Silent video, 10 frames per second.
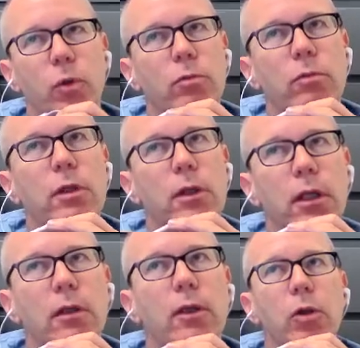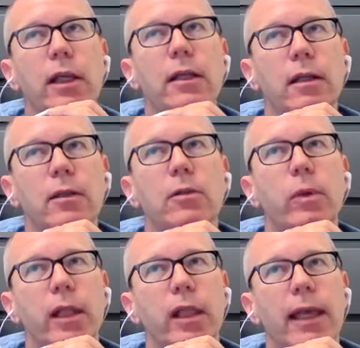And so you can
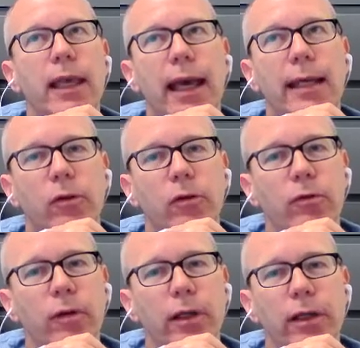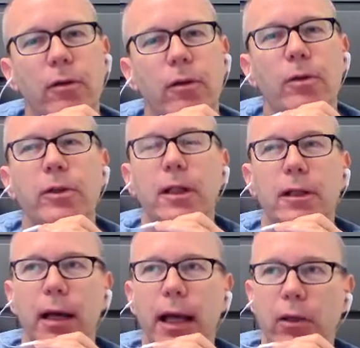deal with a cat that's over a year
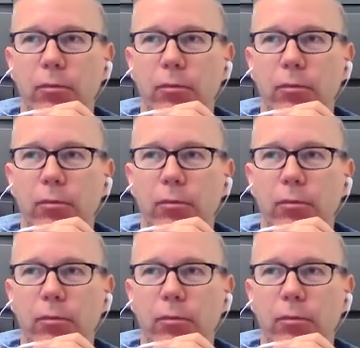old.